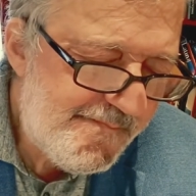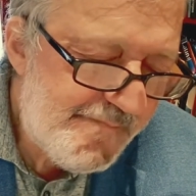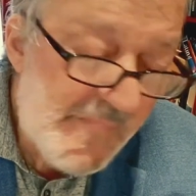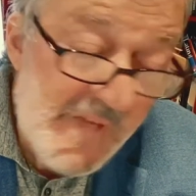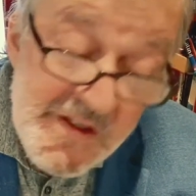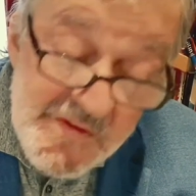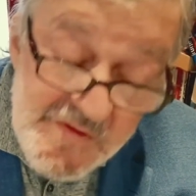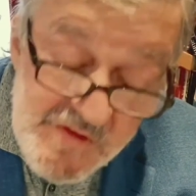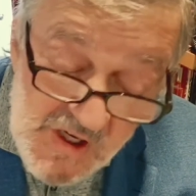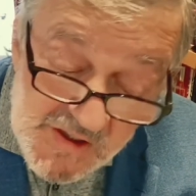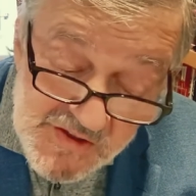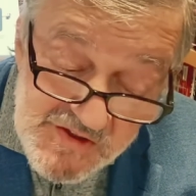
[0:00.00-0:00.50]

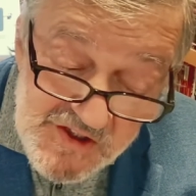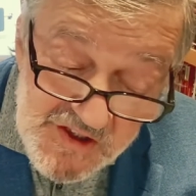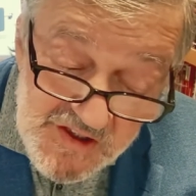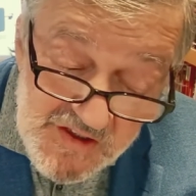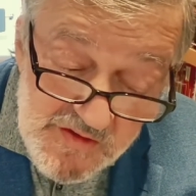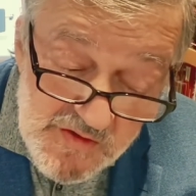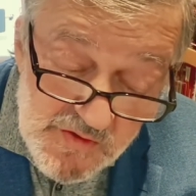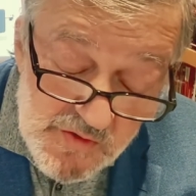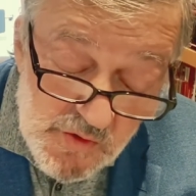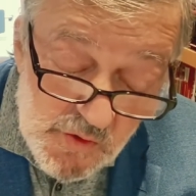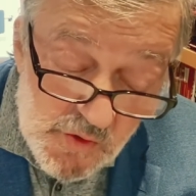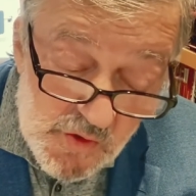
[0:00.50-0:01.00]

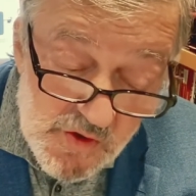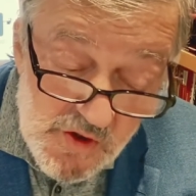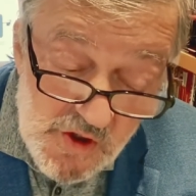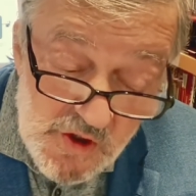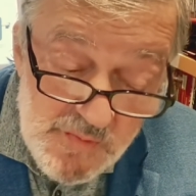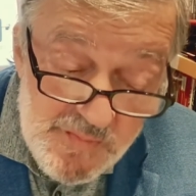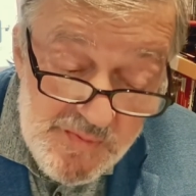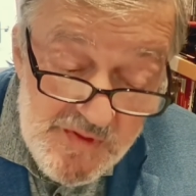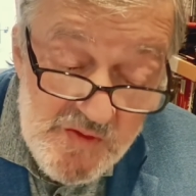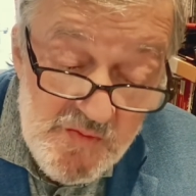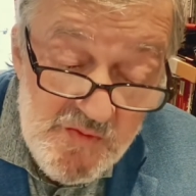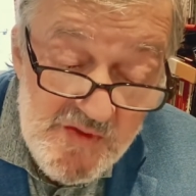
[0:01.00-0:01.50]
Nudging the door
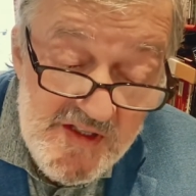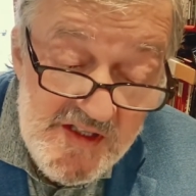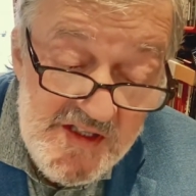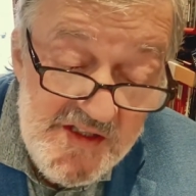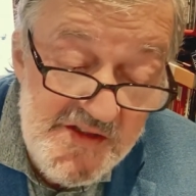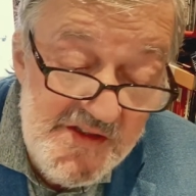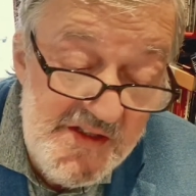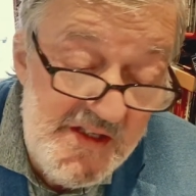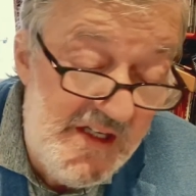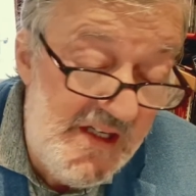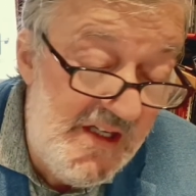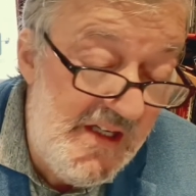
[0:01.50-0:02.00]
open with
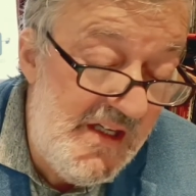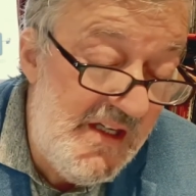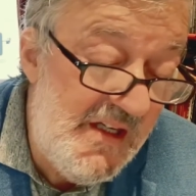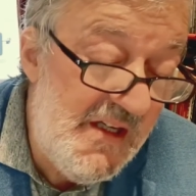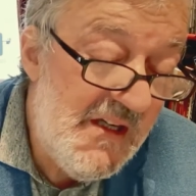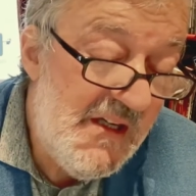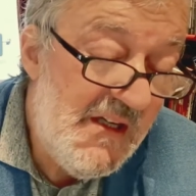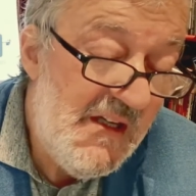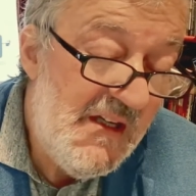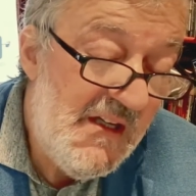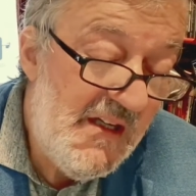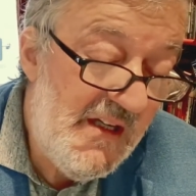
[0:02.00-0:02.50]
his knee,
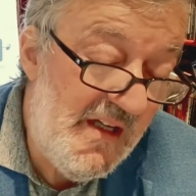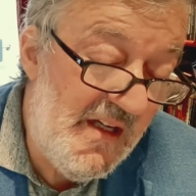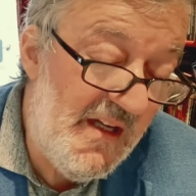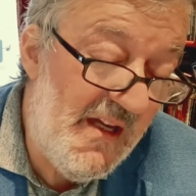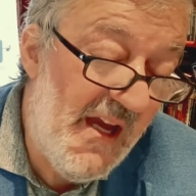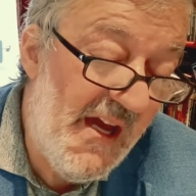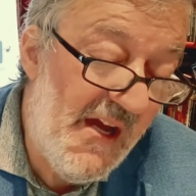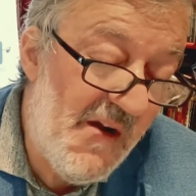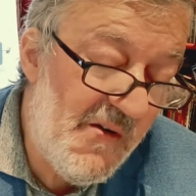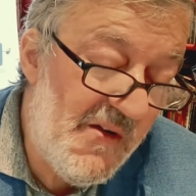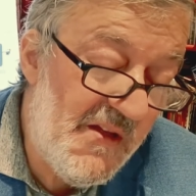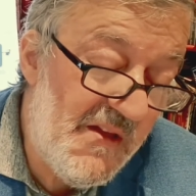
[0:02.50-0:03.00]
he
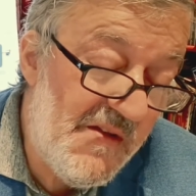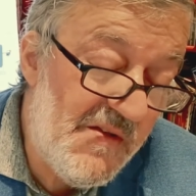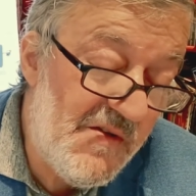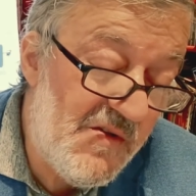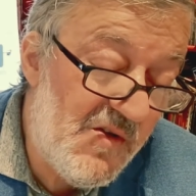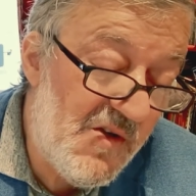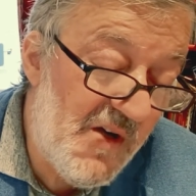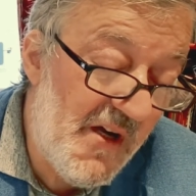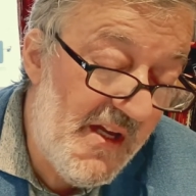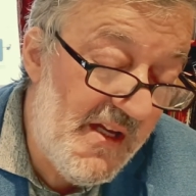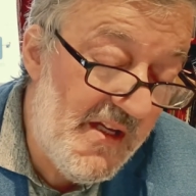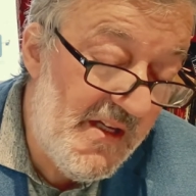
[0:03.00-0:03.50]
carried the
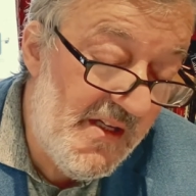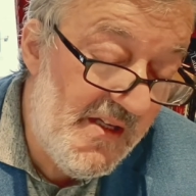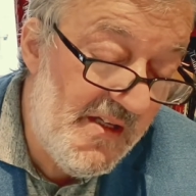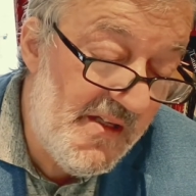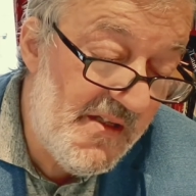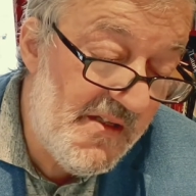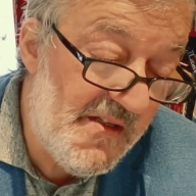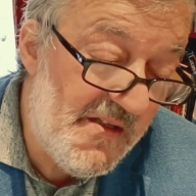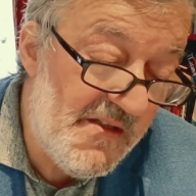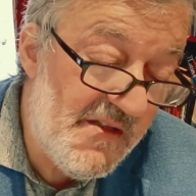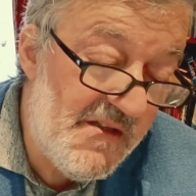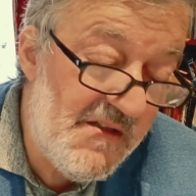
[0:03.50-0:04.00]
tray
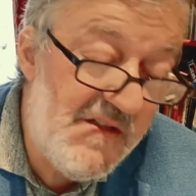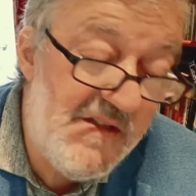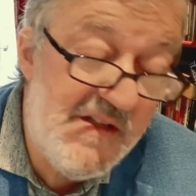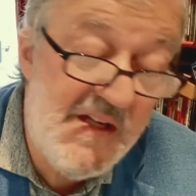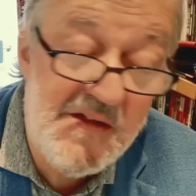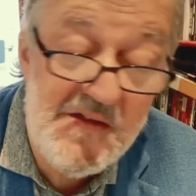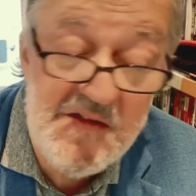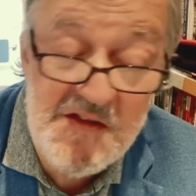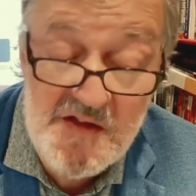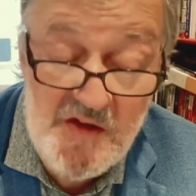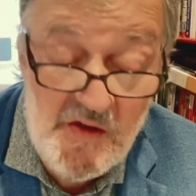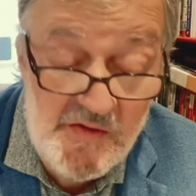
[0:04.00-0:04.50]
in and
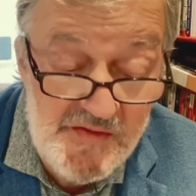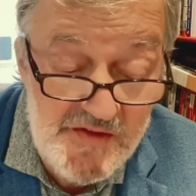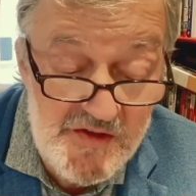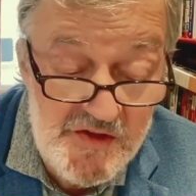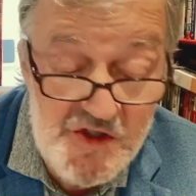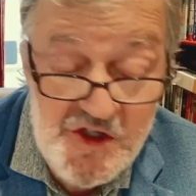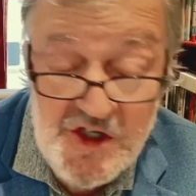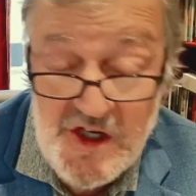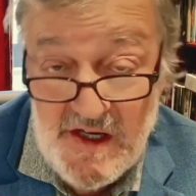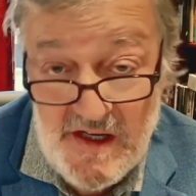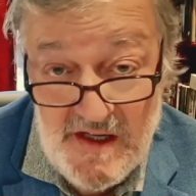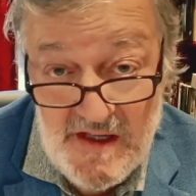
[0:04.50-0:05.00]
set it on the
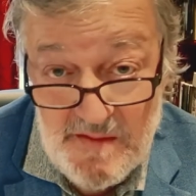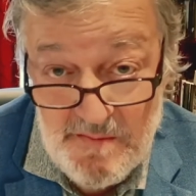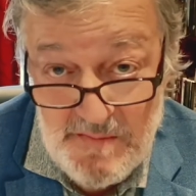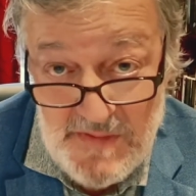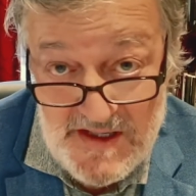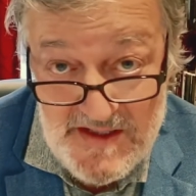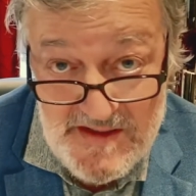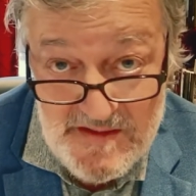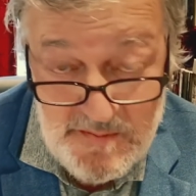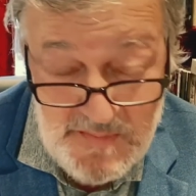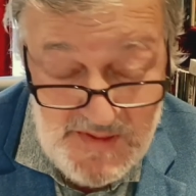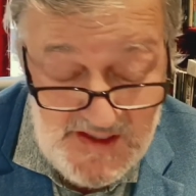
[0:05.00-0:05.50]
chair
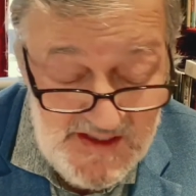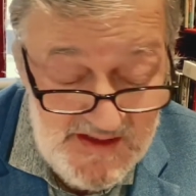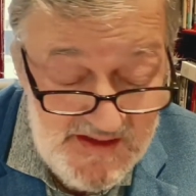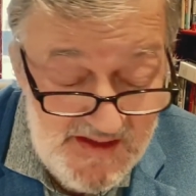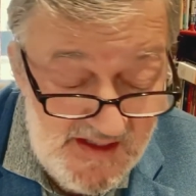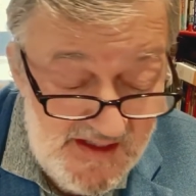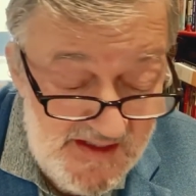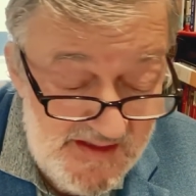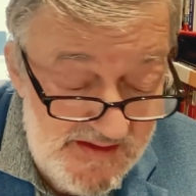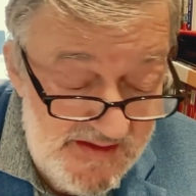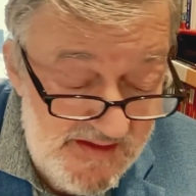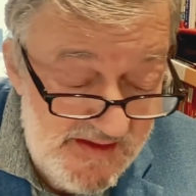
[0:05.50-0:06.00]
by the
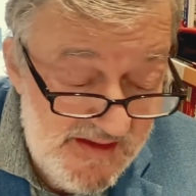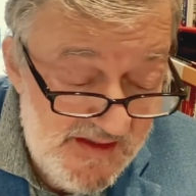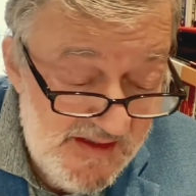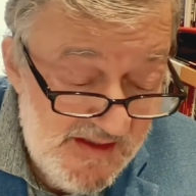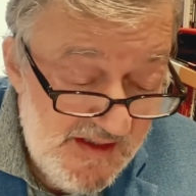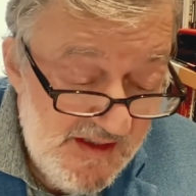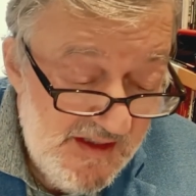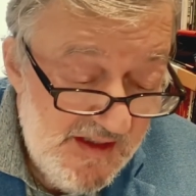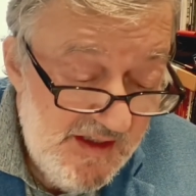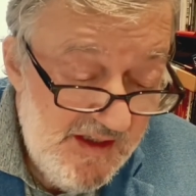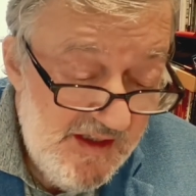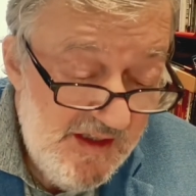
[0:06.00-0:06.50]
bedhead.
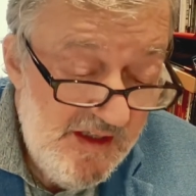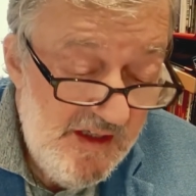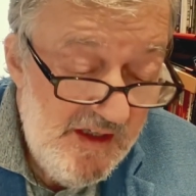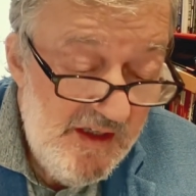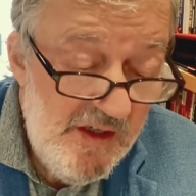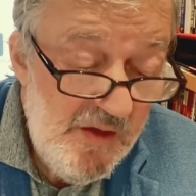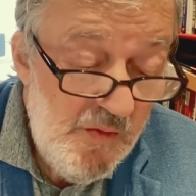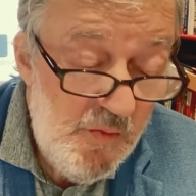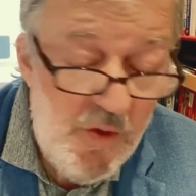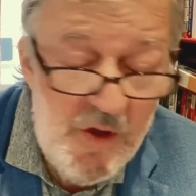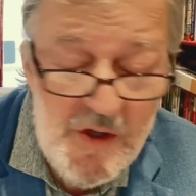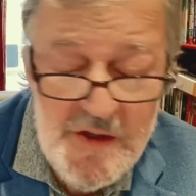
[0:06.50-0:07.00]

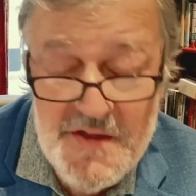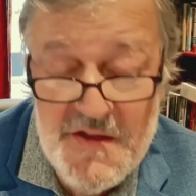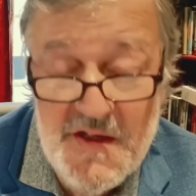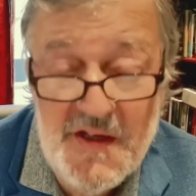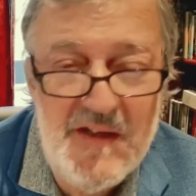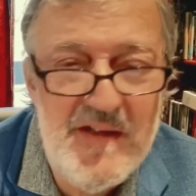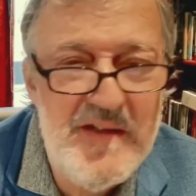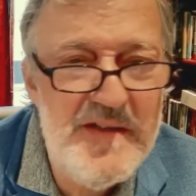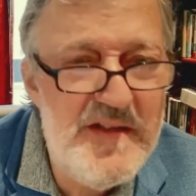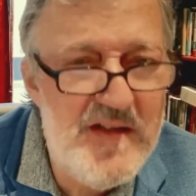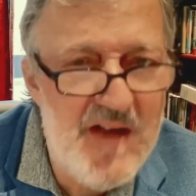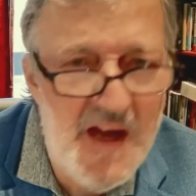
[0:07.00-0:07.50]
"What
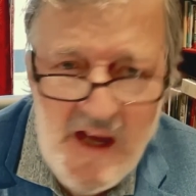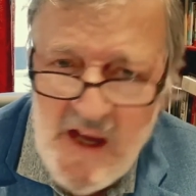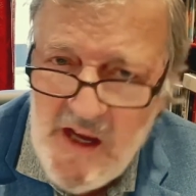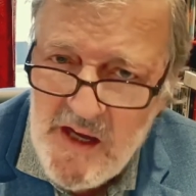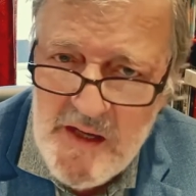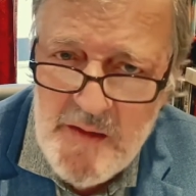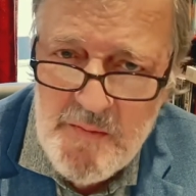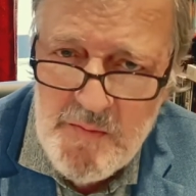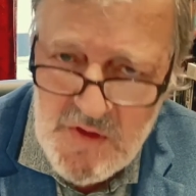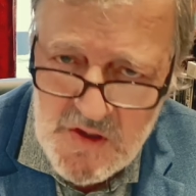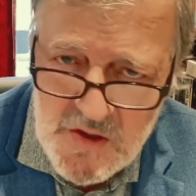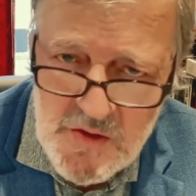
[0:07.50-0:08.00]
a
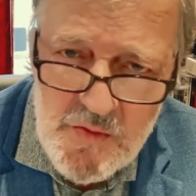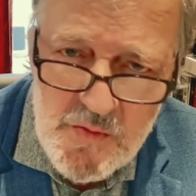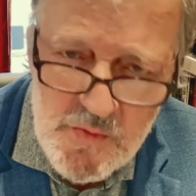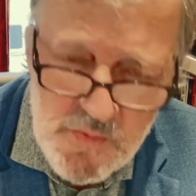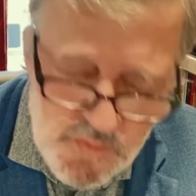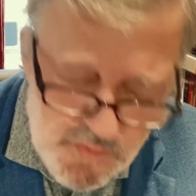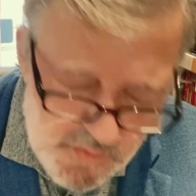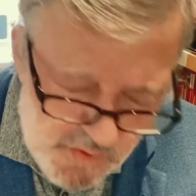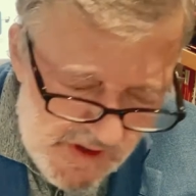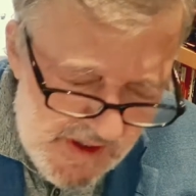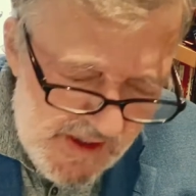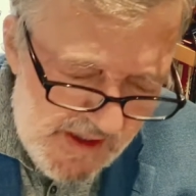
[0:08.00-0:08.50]
time you
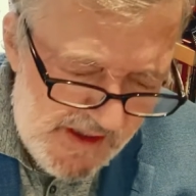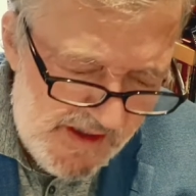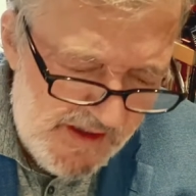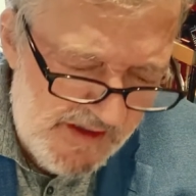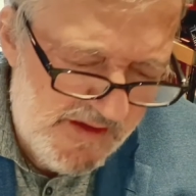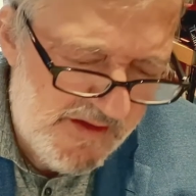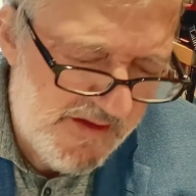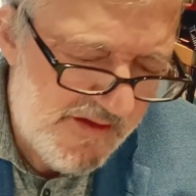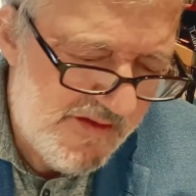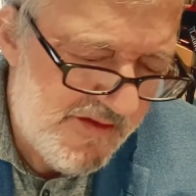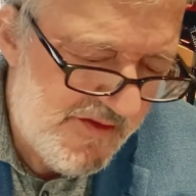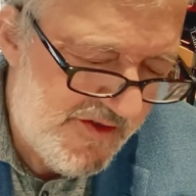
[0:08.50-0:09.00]

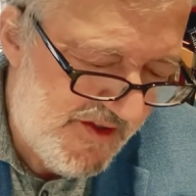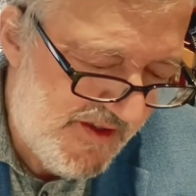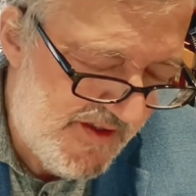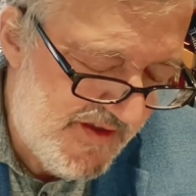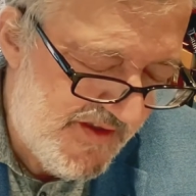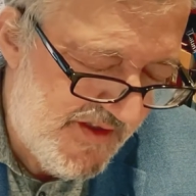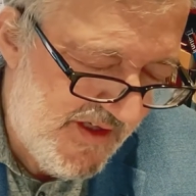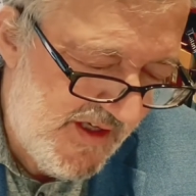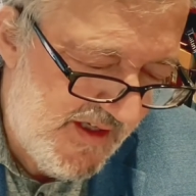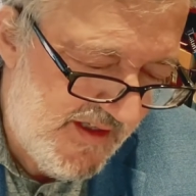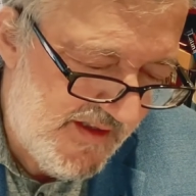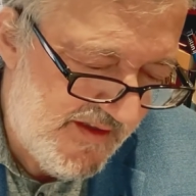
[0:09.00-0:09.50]
were," she
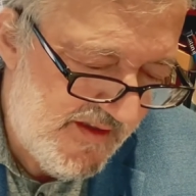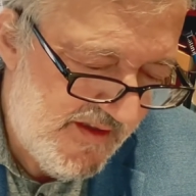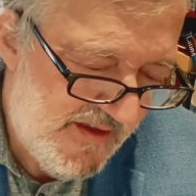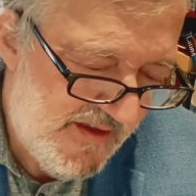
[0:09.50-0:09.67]
said.